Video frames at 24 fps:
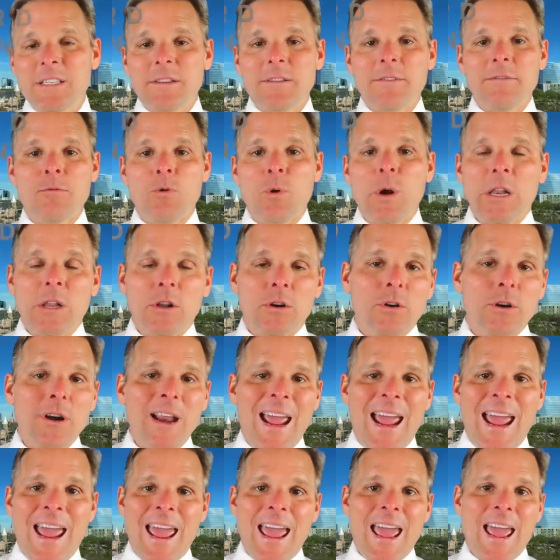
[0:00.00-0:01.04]
to The Willard
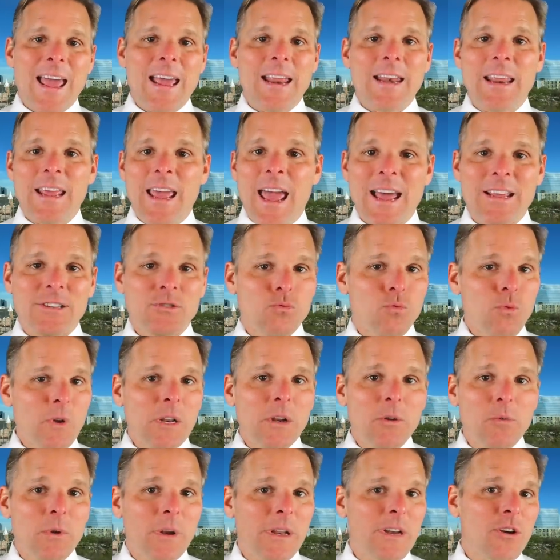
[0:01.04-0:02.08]
and has
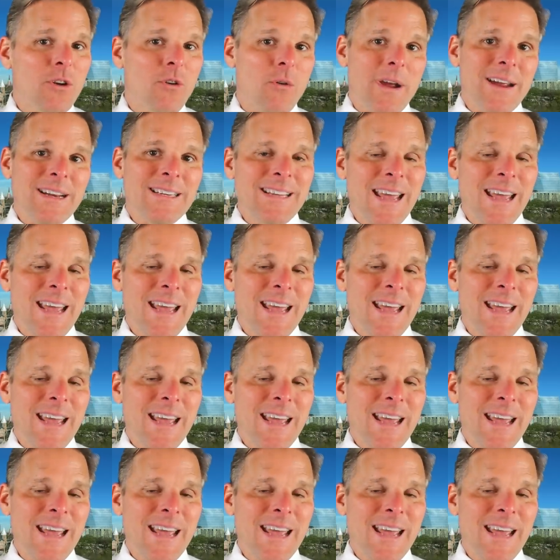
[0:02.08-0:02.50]
really, really great